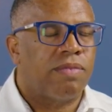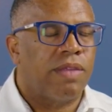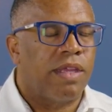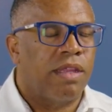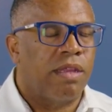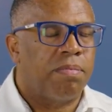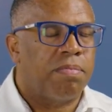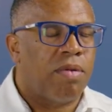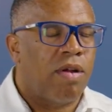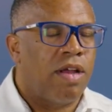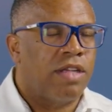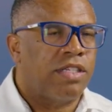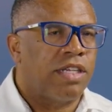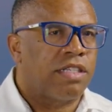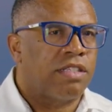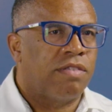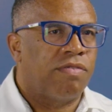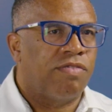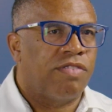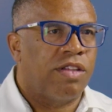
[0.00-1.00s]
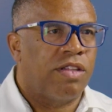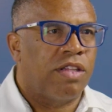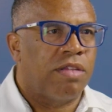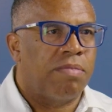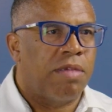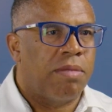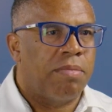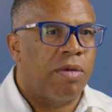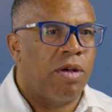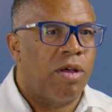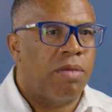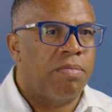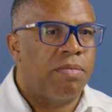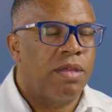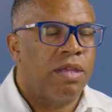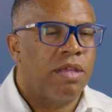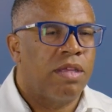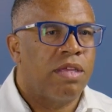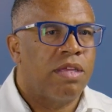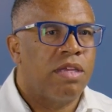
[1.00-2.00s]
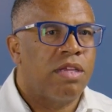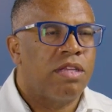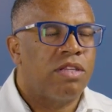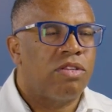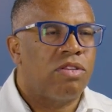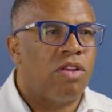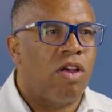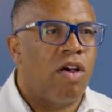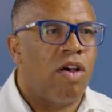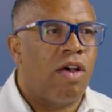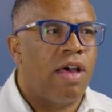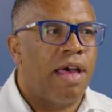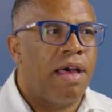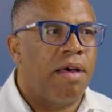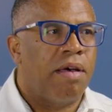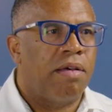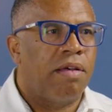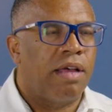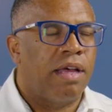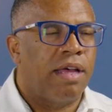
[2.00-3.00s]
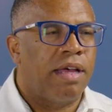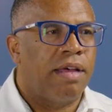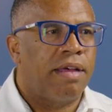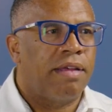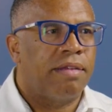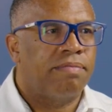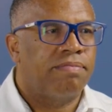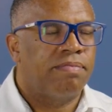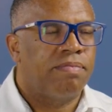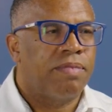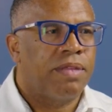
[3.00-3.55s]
in the projects in Philly, my mom saw how